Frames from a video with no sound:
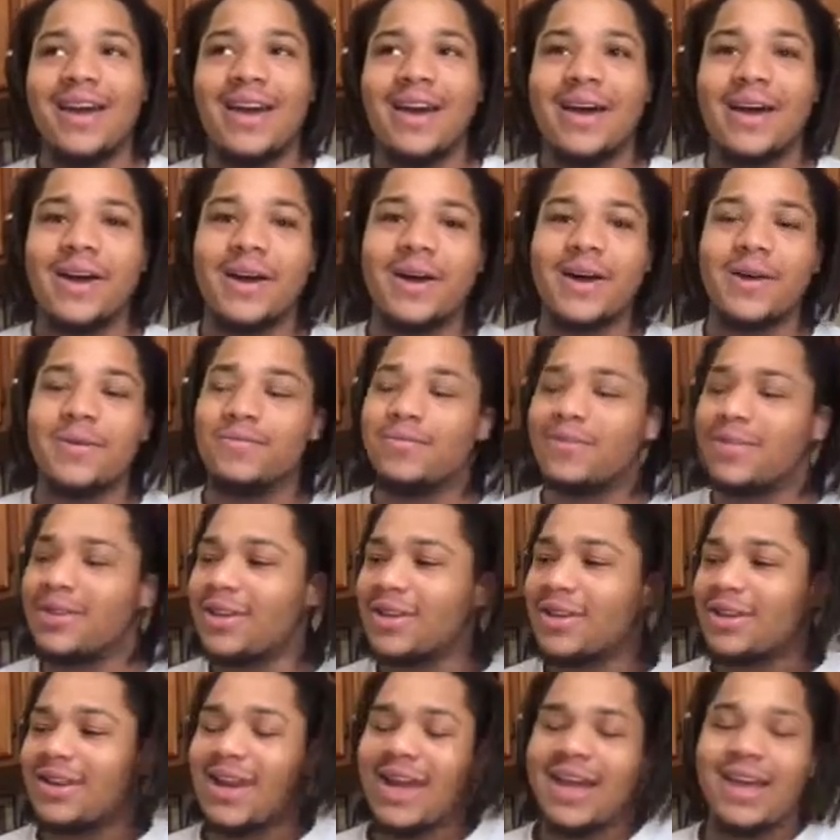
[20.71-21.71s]

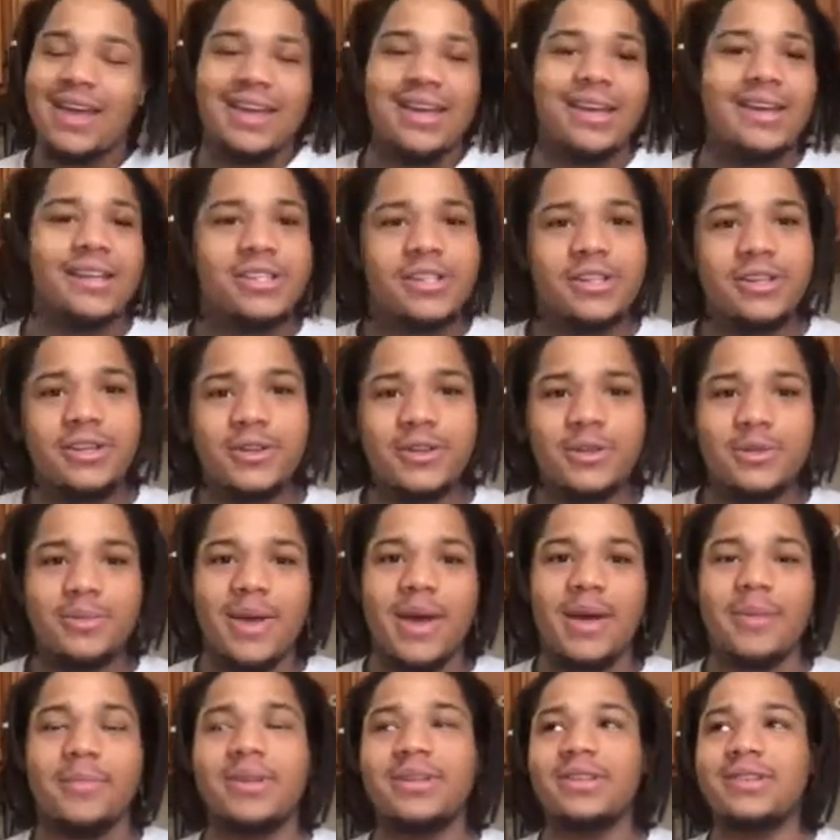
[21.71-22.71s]
Not issues,
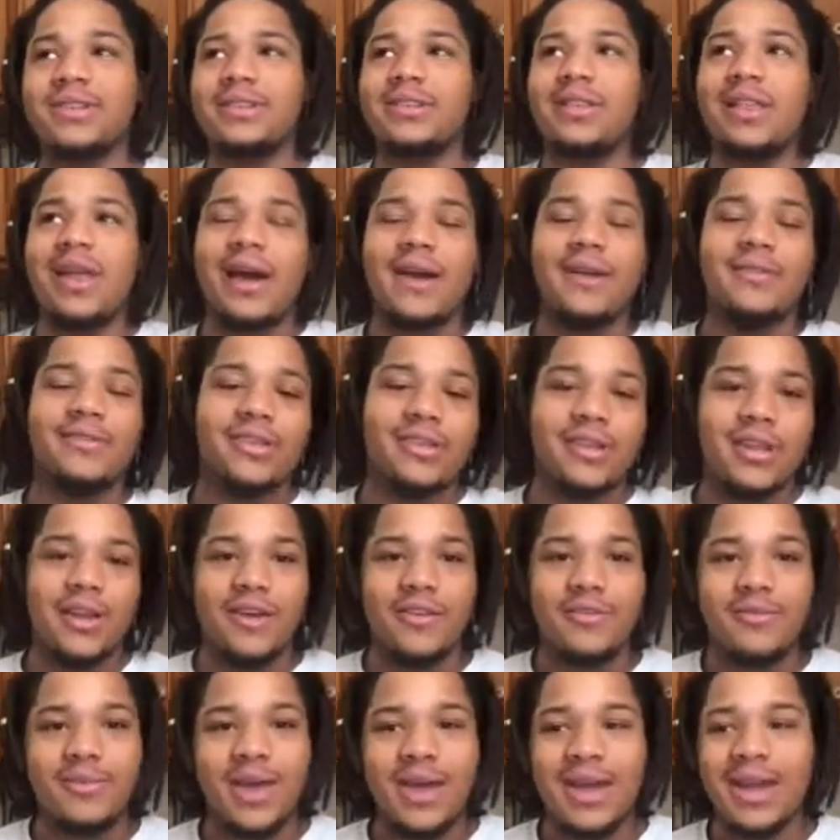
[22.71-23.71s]
man, but just life
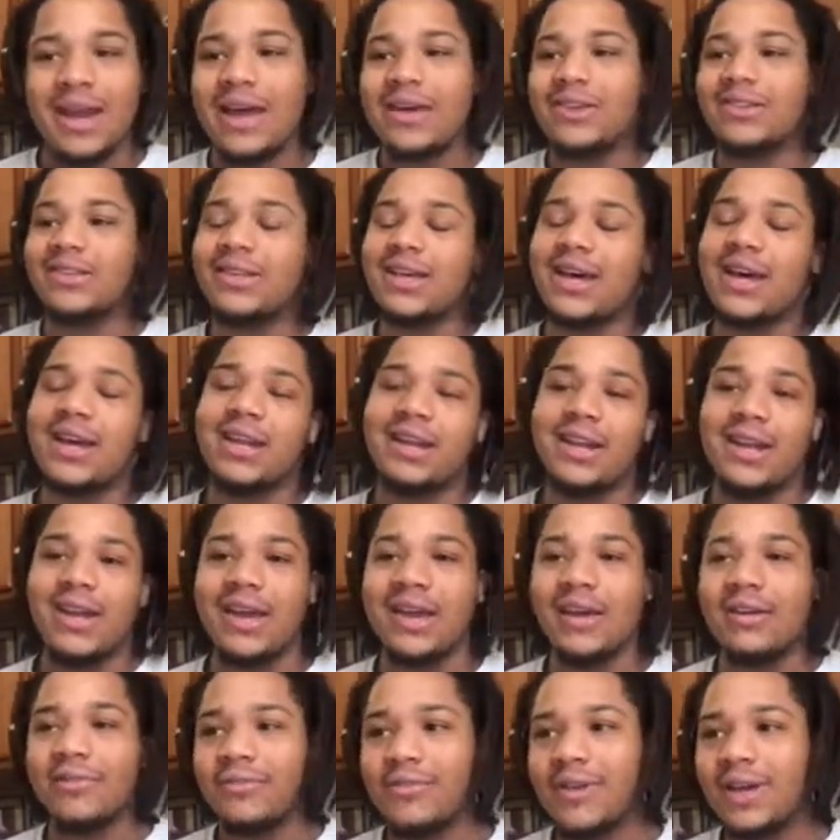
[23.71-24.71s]
stuff, man, outside of
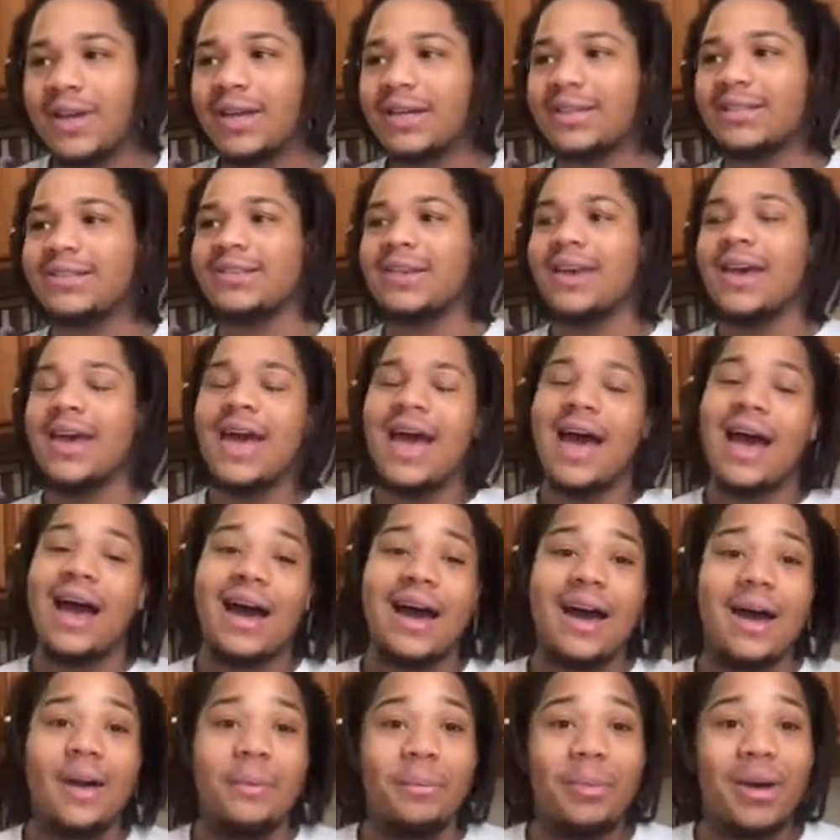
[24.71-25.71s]
DFS.
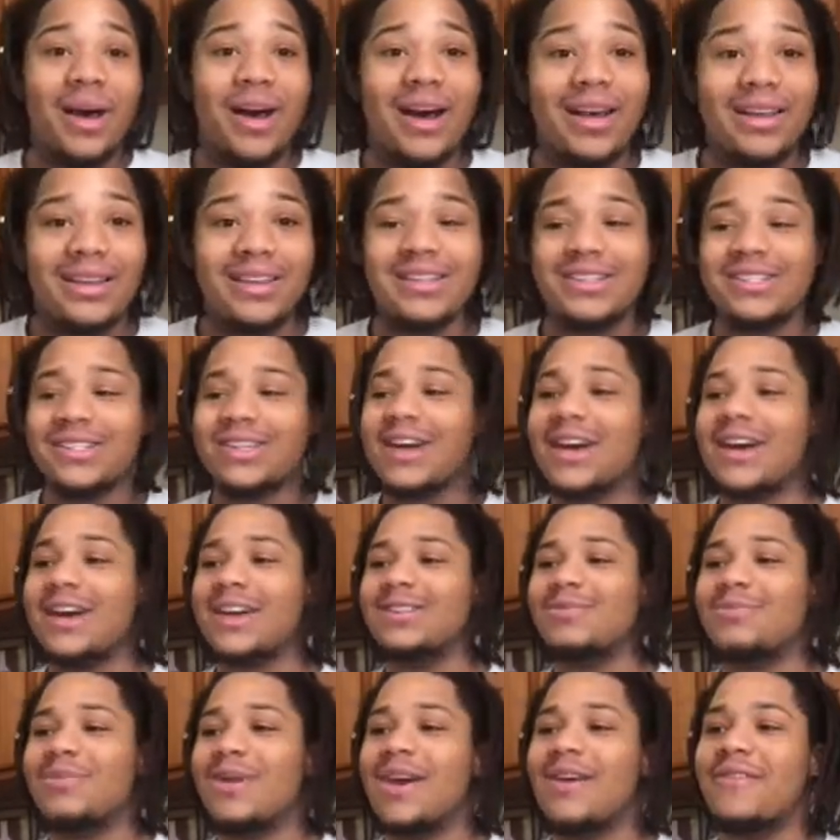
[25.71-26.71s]
I
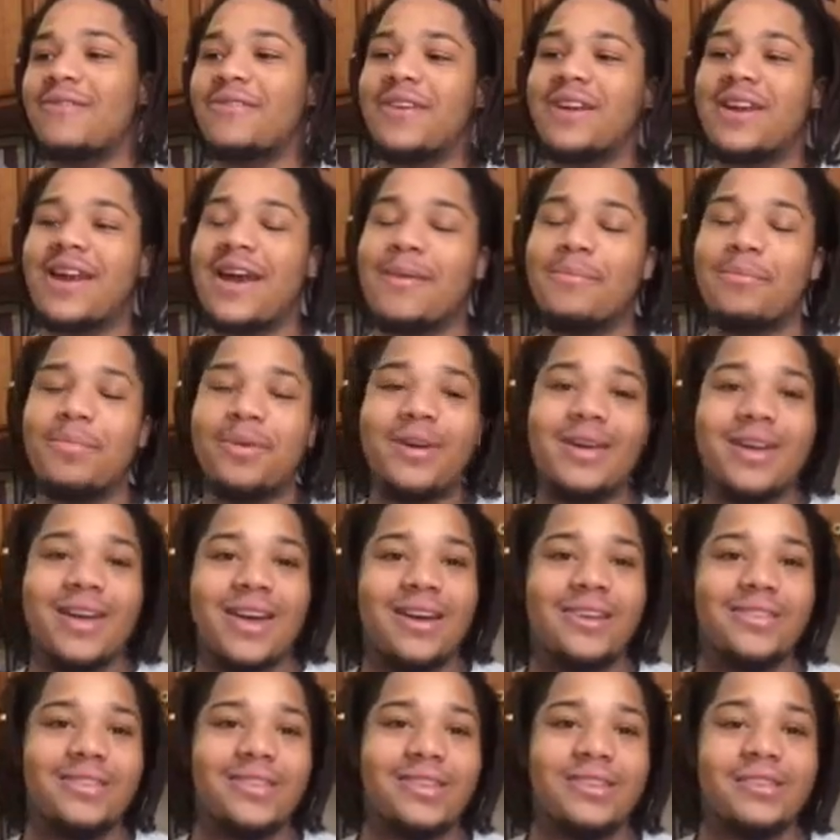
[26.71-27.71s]
apologize, man, for not putting
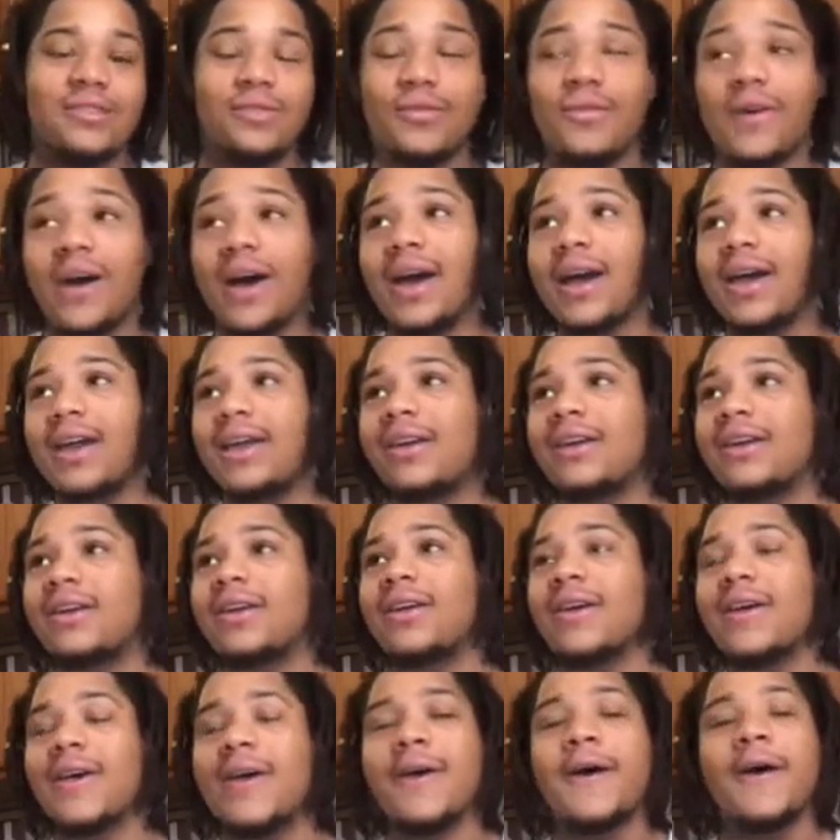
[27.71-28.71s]
out this fire.